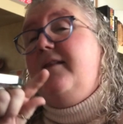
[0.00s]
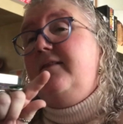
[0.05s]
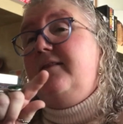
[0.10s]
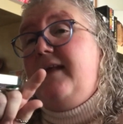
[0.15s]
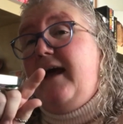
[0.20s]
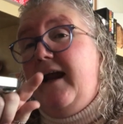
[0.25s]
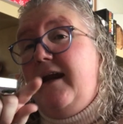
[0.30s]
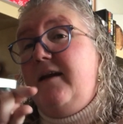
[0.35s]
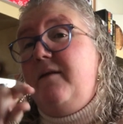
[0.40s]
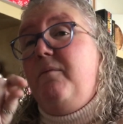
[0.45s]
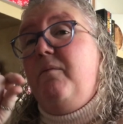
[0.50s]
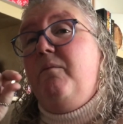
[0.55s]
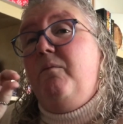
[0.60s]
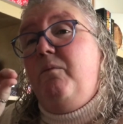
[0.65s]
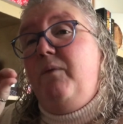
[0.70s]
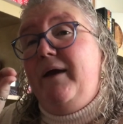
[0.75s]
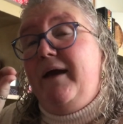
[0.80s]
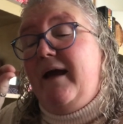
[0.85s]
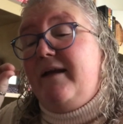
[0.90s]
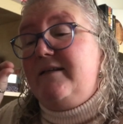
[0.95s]
Then
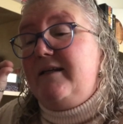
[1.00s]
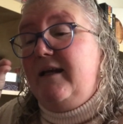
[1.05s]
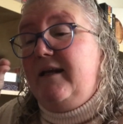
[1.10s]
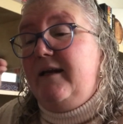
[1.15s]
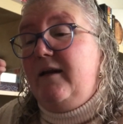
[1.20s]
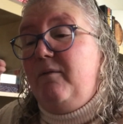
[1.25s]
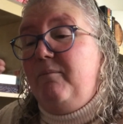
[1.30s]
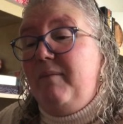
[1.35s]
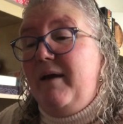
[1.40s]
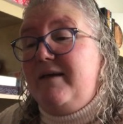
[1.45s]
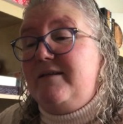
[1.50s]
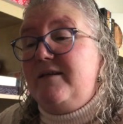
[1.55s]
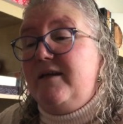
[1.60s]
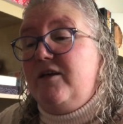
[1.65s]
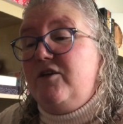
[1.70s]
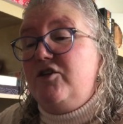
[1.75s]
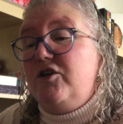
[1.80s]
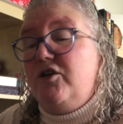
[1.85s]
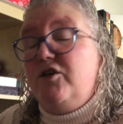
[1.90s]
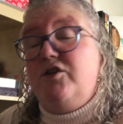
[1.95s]
we get a little
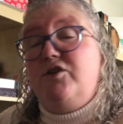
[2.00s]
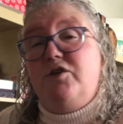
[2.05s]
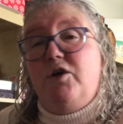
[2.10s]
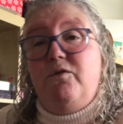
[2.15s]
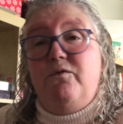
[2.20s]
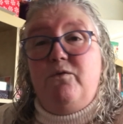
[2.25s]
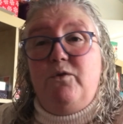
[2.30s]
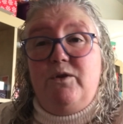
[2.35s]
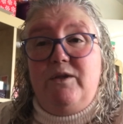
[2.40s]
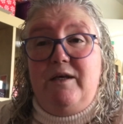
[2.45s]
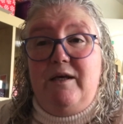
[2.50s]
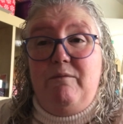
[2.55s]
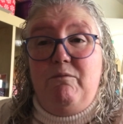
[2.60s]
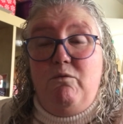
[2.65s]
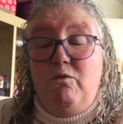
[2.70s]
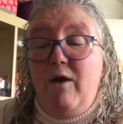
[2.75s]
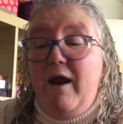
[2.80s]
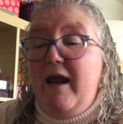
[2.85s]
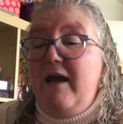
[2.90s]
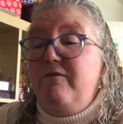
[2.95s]
message. So for the
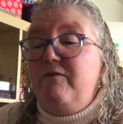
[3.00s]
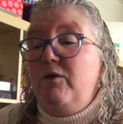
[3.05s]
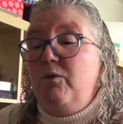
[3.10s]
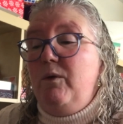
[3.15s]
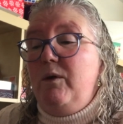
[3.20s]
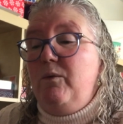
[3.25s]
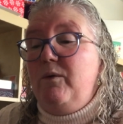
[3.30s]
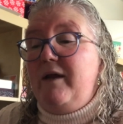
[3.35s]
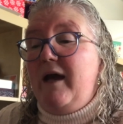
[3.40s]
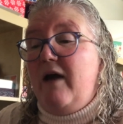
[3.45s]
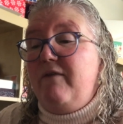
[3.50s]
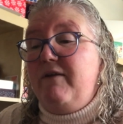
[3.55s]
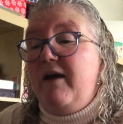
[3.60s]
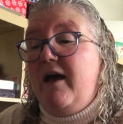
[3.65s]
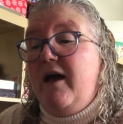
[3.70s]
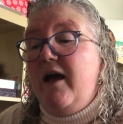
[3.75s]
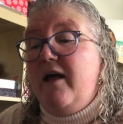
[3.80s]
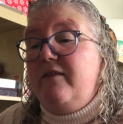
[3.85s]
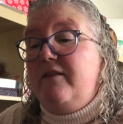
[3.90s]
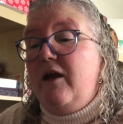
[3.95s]
raven, we would have,
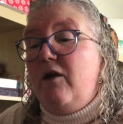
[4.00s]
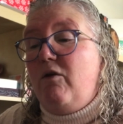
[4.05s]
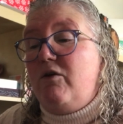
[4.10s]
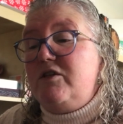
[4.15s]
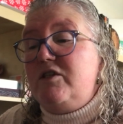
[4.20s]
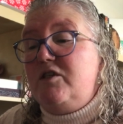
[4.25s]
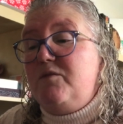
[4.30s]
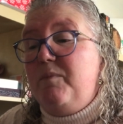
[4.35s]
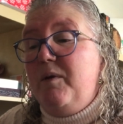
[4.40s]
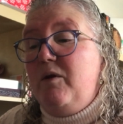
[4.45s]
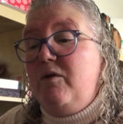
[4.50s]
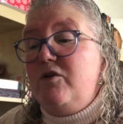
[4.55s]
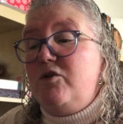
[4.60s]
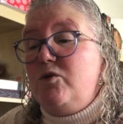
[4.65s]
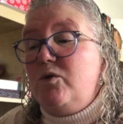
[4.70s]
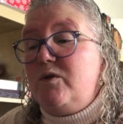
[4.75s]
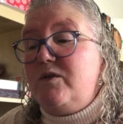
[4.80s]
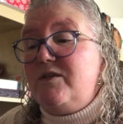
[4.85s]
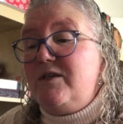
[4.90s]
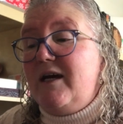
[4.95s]
there are
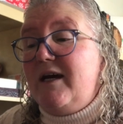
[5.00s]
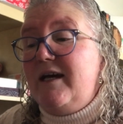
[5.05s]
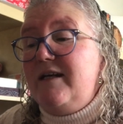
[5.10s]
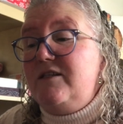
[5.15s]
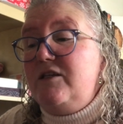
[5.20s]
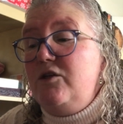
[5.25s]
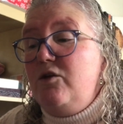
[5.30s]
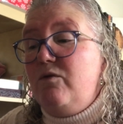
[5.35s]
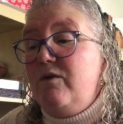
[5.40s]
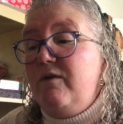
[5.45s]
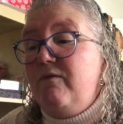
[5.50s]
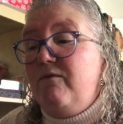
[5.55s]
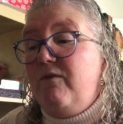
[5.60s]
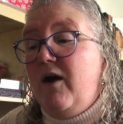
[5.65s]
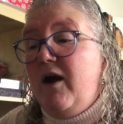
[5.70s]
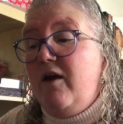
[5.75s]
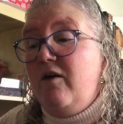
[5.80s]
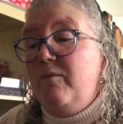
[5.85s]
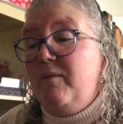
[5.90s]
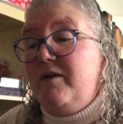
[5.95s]
spiritual signs in your
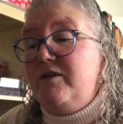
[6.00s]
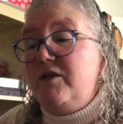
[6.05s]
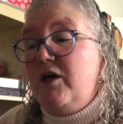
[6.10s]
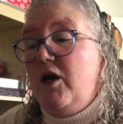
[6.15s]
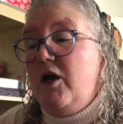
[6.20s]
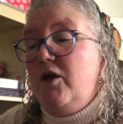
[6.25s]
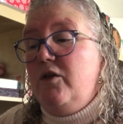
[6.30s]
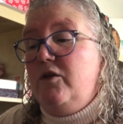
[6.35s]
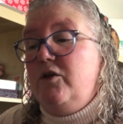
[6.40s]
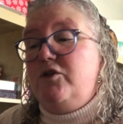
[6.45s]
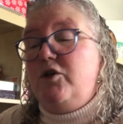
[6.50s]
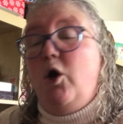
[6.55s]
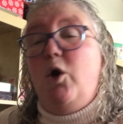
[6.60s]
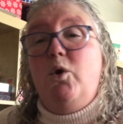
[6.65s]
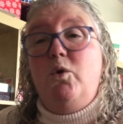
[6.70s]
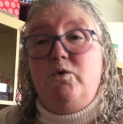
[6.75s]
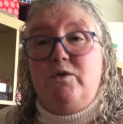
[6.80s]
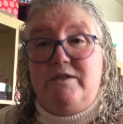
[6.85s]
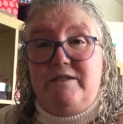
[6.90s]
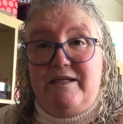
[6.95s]
environment that
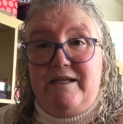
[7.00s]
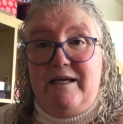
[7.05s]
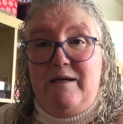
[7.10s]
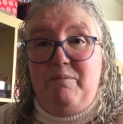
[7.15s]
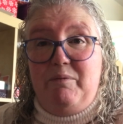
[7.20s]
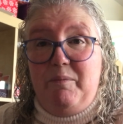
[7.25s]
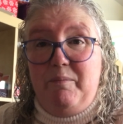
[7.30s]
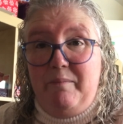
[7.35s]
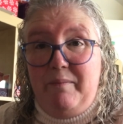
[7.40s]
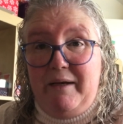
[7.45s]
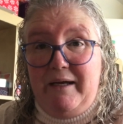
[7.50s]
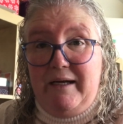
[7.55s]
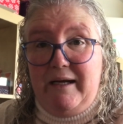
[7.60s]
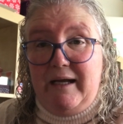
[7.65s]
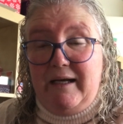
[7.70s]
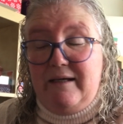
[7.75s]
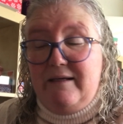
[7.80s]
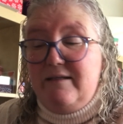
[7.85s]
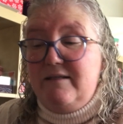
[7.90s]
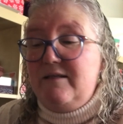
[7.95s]
hold deep
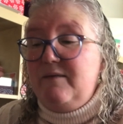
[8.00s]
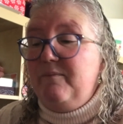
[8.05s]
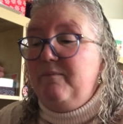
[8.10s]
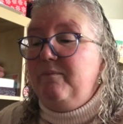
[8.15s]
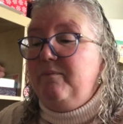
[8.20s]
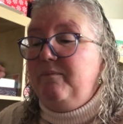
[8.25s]
meanings.